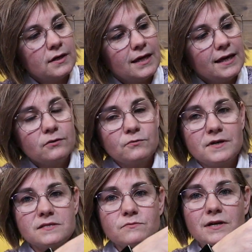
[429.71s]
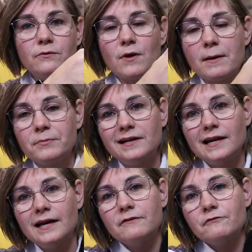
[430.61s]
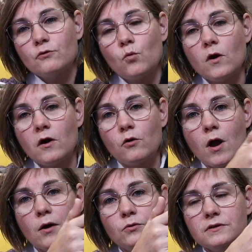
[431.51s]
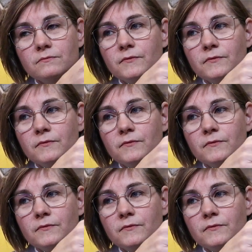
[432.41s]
increase really rapidly for around,